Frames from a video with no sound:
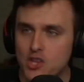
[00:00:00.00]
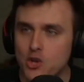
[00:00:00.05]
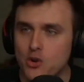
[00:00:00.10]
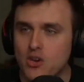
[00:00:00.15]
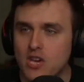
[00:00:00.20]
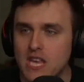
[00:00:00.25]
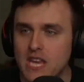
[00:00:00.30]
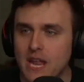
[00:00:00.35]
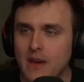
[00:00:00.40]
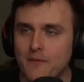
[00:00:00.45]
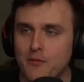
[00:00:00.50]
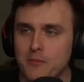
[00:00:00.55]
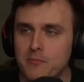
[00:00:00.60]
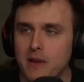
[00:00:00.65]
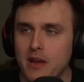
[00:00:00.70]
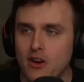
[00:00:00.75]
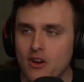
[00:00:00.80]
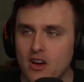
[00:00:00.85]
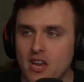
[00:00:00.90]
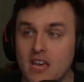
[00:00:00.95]
You can never
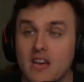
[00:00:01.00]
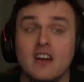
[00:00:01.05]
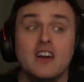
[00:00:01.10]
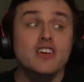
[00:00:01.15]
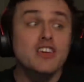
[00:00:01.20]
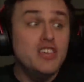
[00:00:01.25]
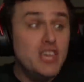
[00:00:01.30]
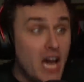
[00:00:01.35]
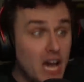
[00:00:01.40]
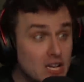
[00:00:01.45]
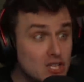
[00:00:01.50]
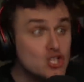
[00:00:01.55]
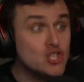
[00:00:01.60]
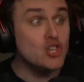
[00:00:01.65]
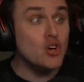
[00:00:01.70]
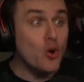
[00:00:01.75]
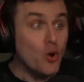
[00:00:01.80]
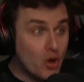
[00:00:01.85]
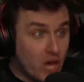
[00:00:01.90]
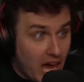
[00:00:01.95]
marry. Yes,
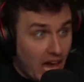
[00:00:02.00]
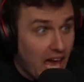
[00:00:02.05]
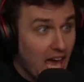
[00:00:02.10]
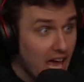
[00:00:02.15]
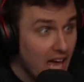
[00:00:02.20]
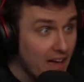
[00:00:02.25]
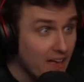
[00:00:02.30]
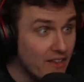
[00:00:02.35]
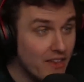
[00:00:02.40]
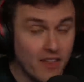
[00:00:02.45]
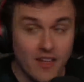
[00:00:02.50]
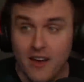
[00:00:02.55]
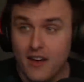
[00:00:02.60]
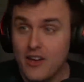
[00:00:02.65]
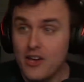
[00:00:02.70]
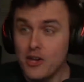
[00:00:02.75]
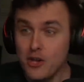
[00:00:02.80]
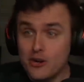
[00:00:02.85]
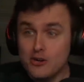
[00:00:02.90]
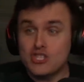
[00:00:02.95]
you can!
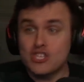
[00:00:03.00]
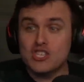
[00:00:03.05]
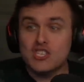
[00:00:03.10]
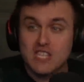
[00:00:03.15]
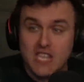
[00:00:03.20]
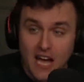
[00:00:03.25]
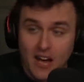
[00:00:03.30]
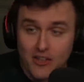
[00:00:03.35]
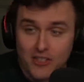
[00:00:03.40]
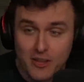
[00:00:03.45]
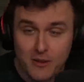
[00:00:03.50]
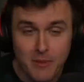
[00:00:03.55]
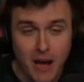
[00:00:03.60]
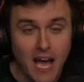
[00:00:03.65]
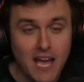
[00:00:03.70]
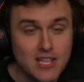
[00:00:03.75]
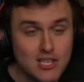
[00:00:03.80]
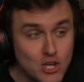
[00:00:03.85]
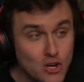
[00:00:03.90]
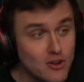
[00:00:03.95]
You just tell them
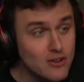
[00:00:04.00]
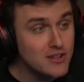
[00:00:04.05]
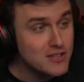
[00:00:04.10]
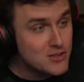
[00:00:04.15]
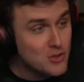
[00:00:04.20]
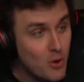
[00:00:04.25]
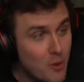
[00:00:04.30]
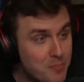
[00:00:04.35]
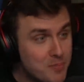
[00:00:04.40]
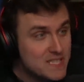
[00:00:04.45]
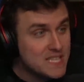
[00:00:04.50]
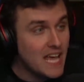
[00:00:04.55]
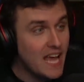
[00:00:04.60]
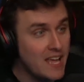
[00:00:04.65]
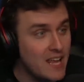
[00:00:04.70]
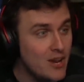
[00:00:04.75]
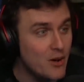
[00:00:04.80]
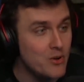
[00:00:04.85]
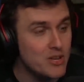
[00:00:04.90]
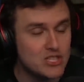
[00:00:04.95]
I turn into a
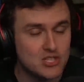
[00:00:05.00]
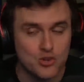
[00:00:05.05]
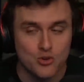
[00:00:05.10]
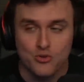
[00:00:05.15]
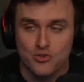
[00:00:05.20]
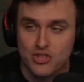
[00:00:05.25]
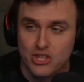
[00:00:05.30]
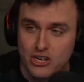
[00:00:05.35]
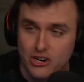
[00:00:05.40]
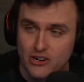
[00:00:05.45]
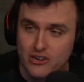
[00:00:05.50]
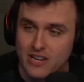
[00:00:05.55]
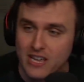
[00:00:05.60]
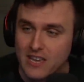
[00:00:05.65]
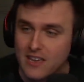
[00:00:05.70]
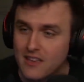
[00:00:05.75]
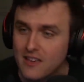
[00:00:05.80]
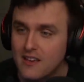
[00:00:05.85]
potato at 2.30.